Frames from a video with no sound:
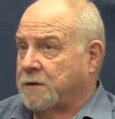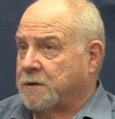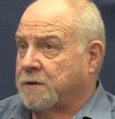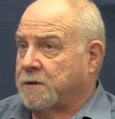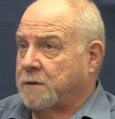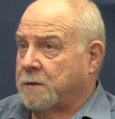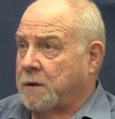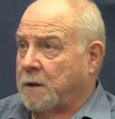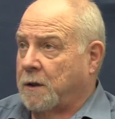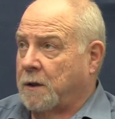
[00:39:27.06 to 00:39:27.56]

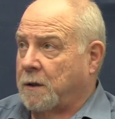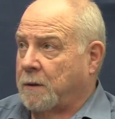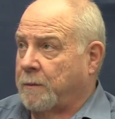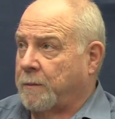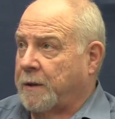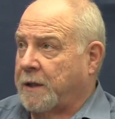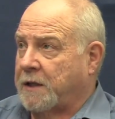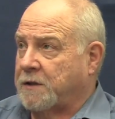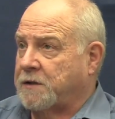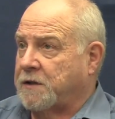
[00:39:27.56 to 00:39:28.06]

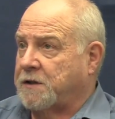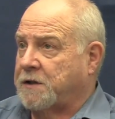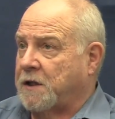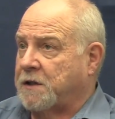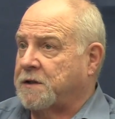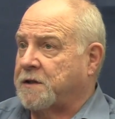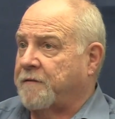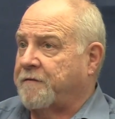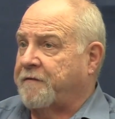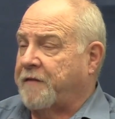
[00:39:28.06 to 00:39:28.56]
because it
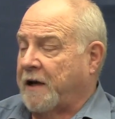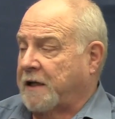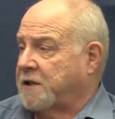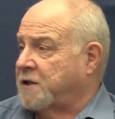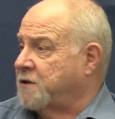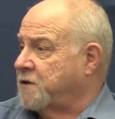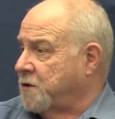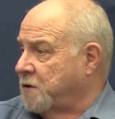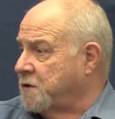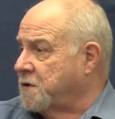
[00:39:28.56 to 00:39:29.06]
does affect
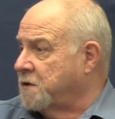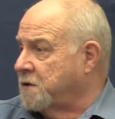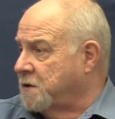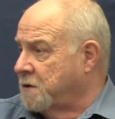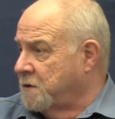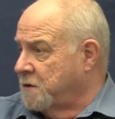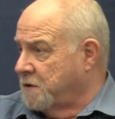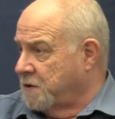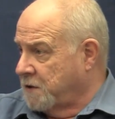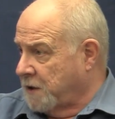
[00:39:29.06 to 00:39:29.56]
a certain
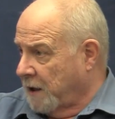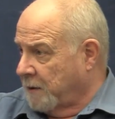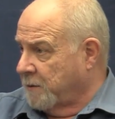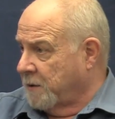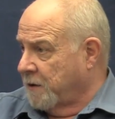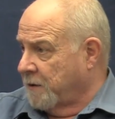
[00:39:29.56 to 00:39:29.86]
segment of the